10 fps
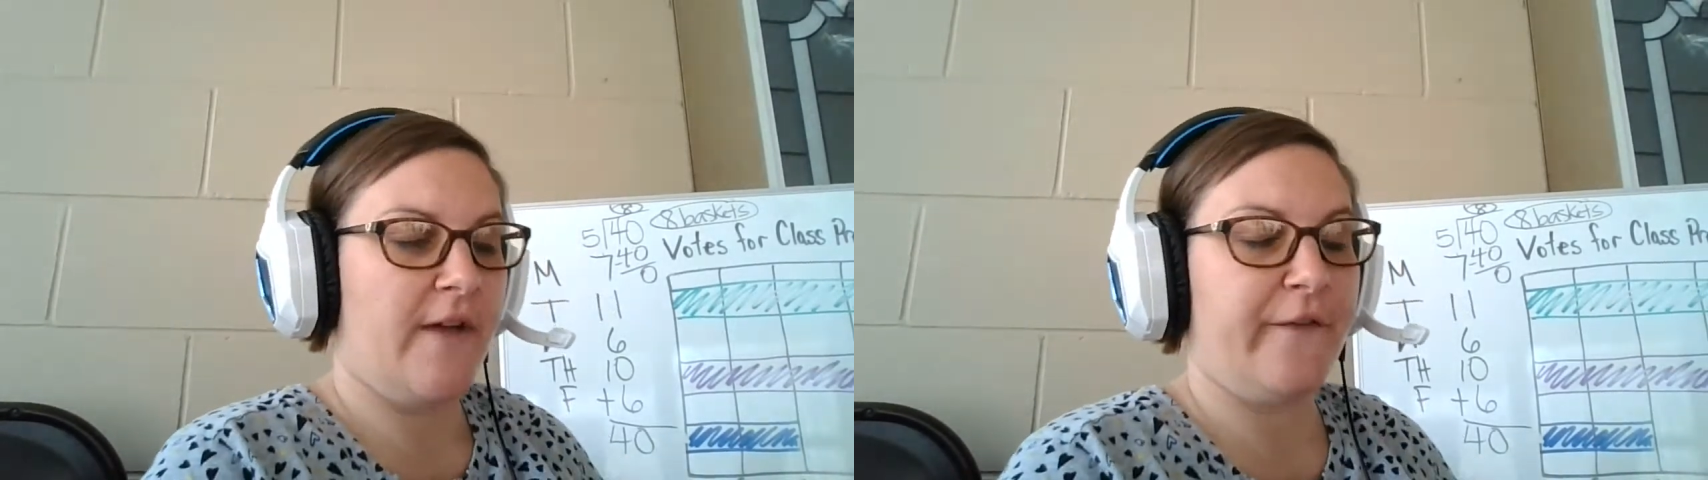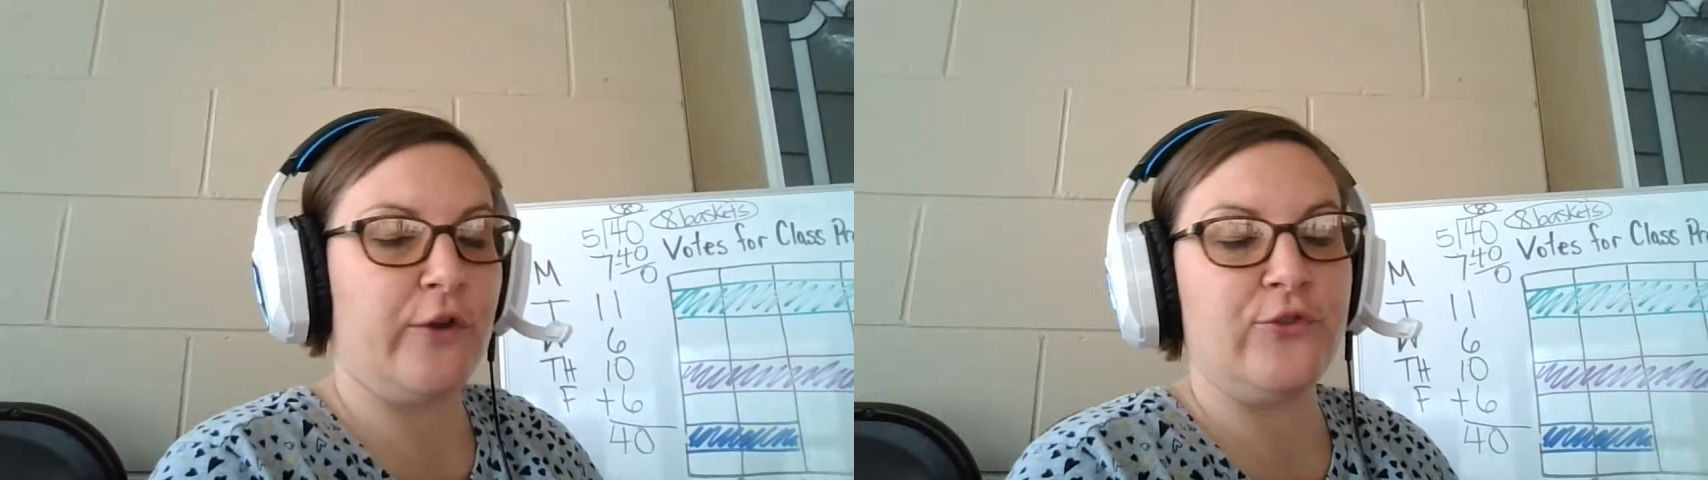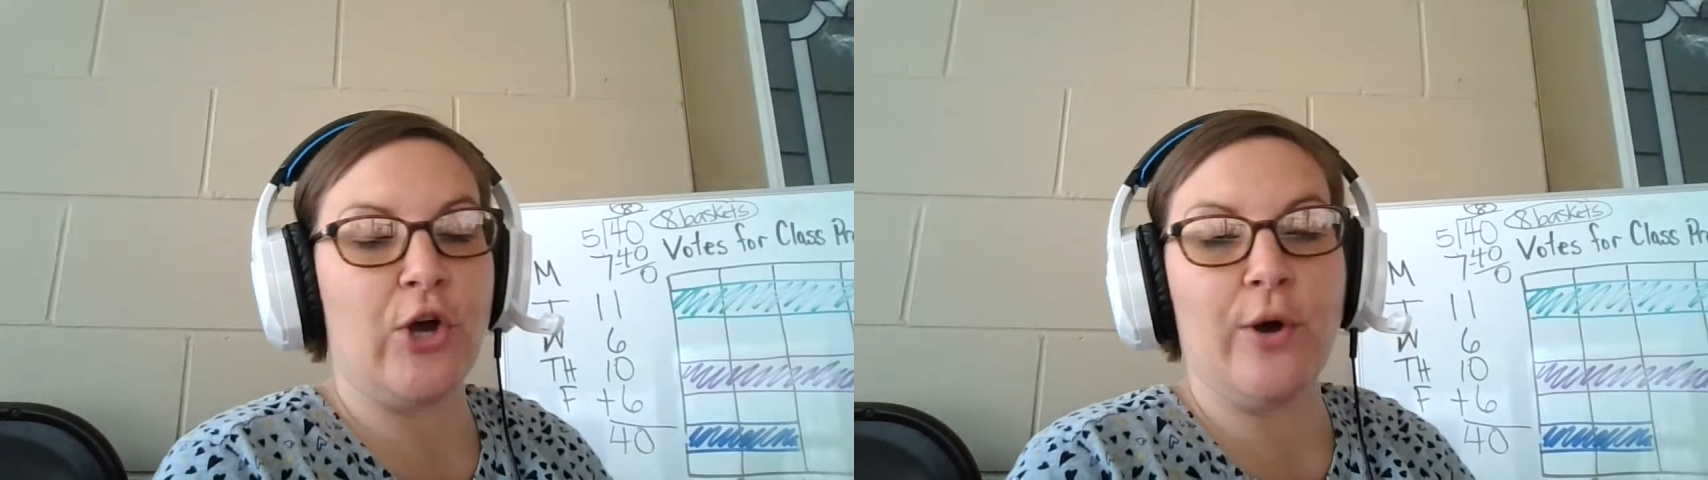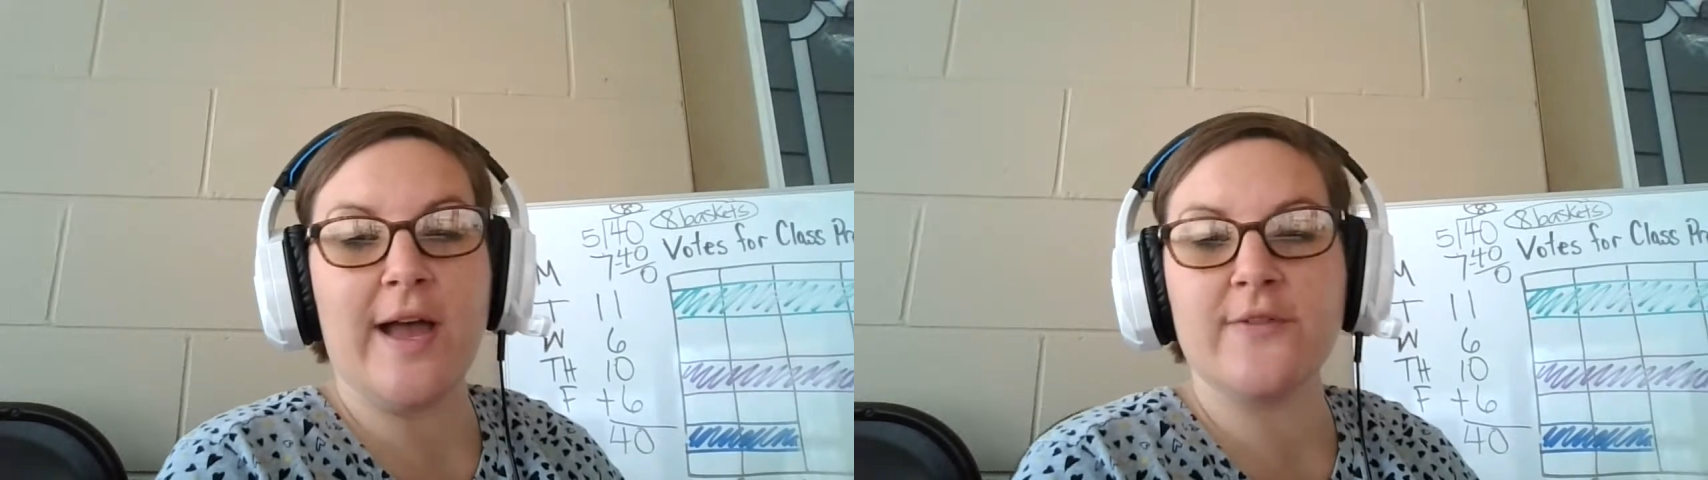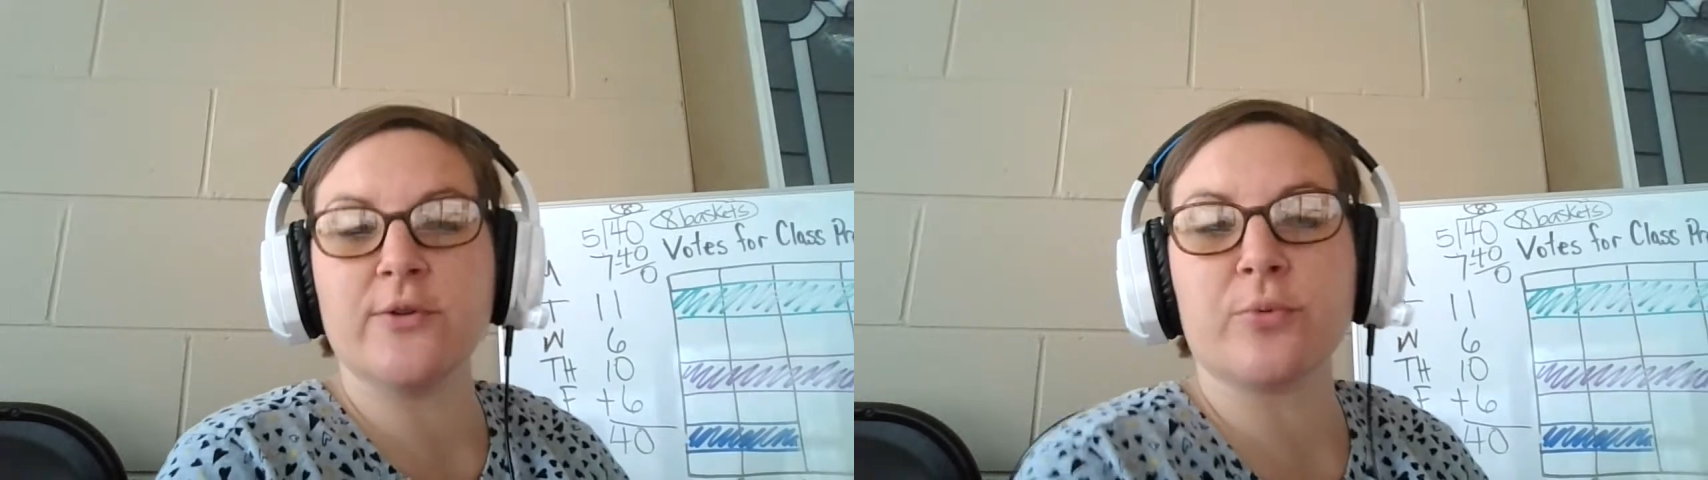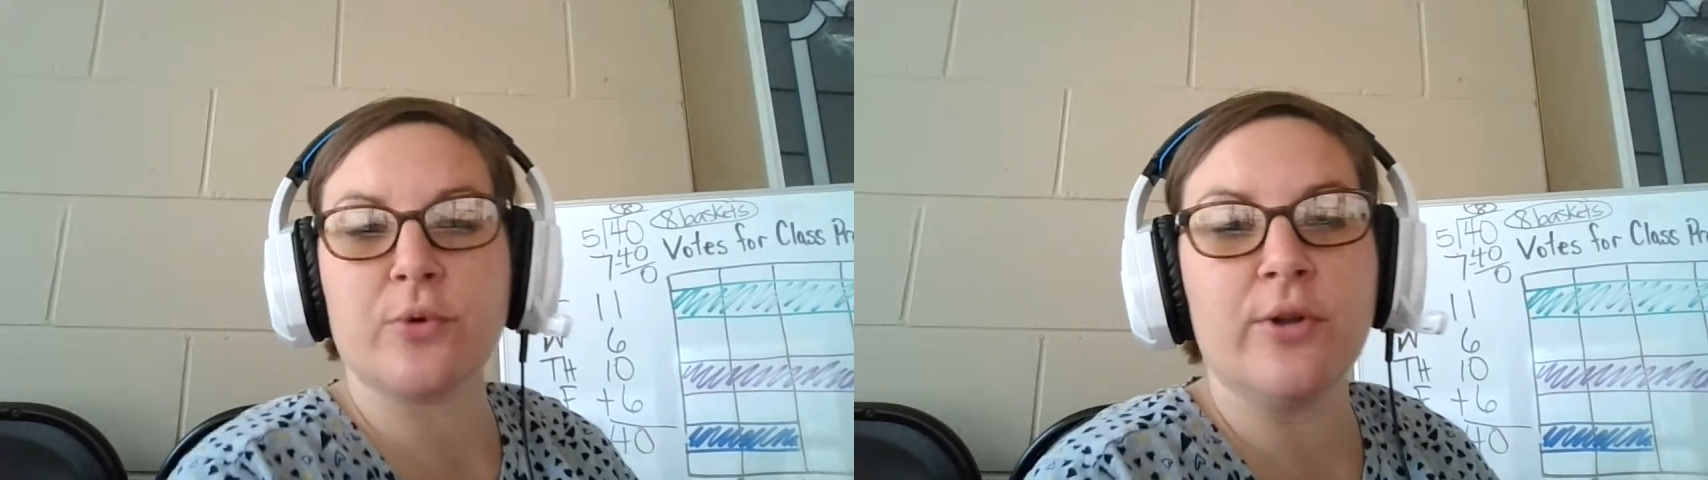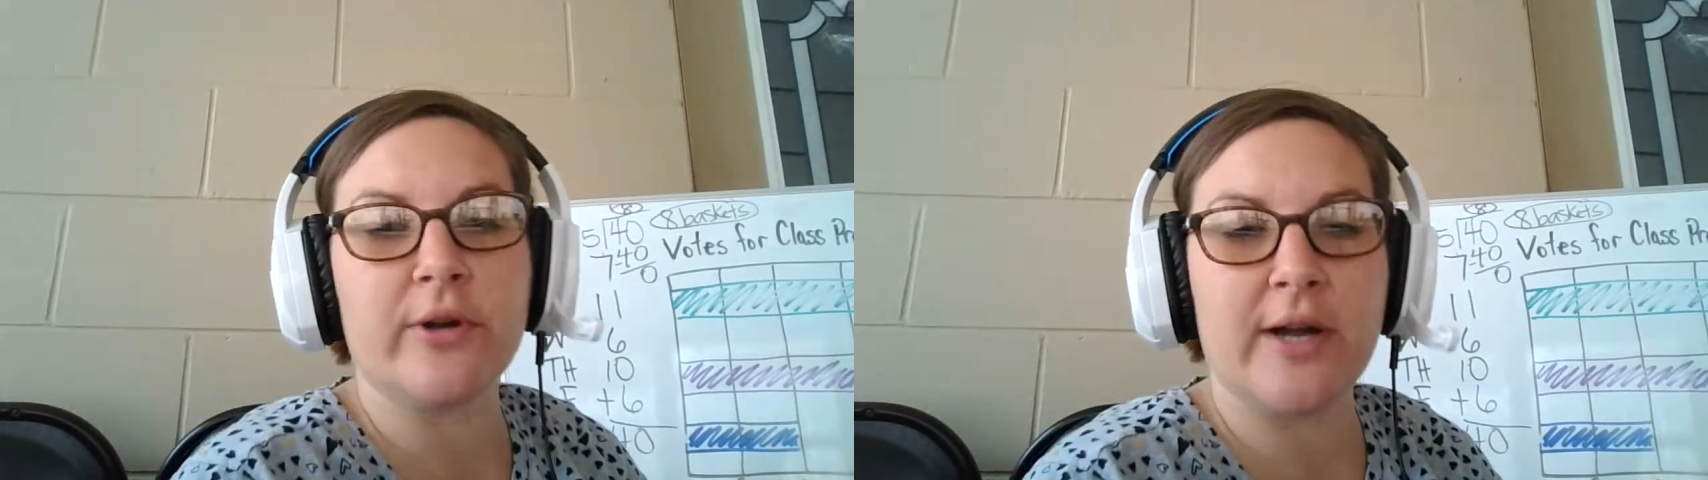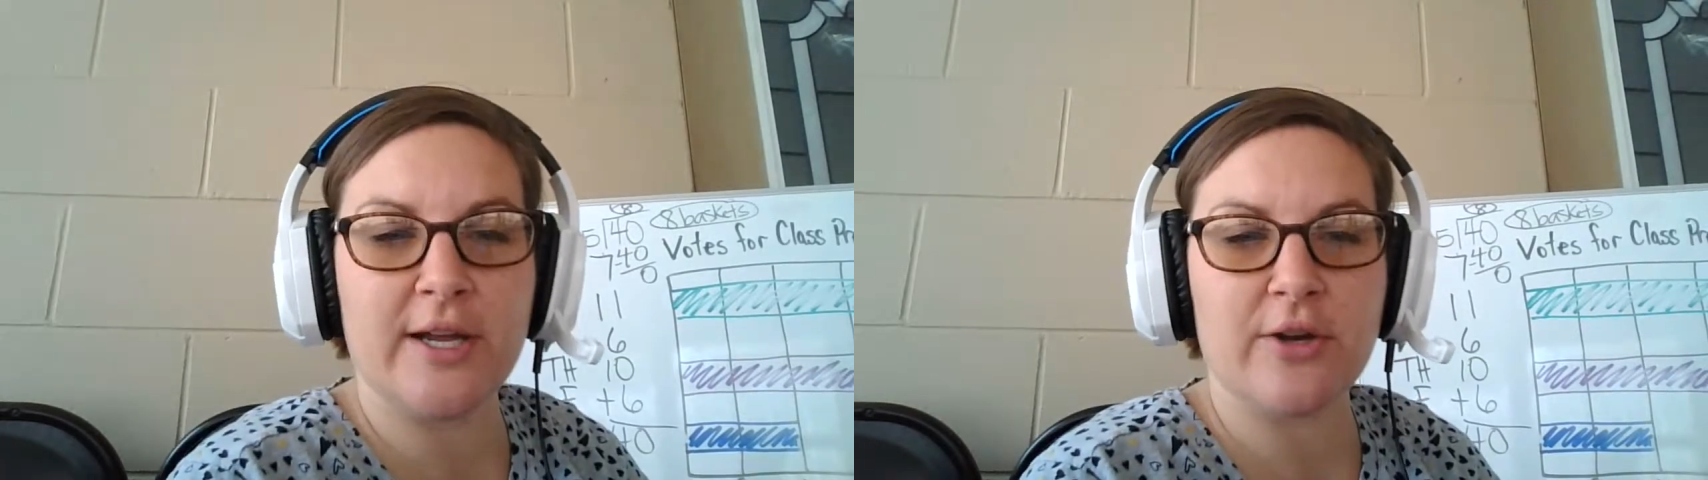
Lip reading: If you don't have a ruler at